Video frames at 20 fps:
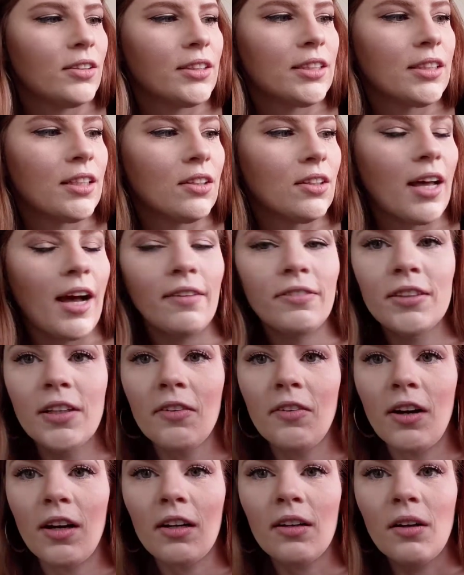to the left of
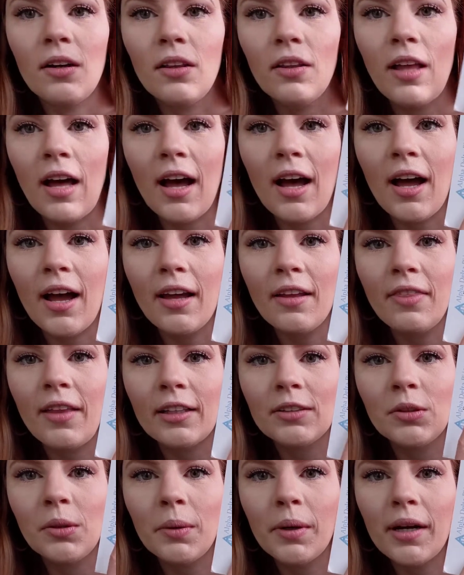our line,
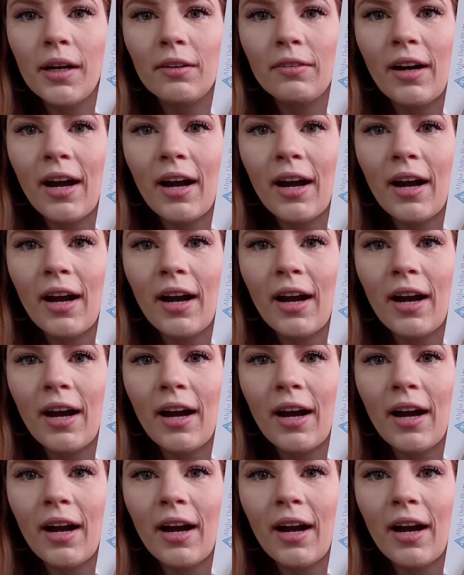that's where we're gonna